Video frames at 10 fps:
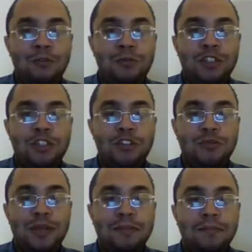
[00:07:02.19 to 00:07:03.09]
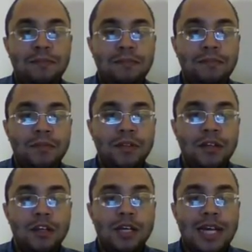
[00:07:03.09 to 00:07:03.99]
Oops, excuse me.
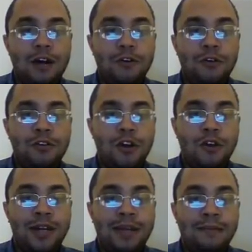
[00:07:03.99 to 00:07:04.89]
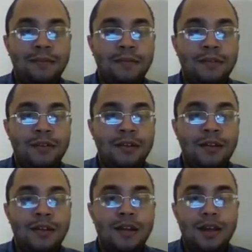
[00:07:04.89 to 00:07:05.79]
Counter Atari.
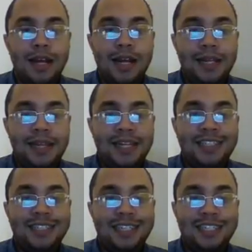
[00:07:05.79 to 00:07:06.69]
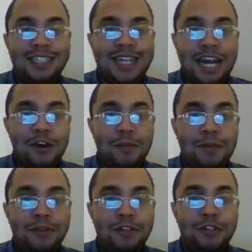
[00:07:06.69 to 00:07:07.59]
And then this is
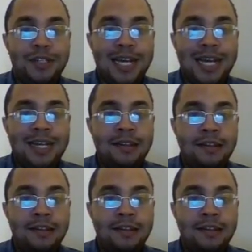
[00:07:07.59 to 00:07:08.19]
terrible. You're dead.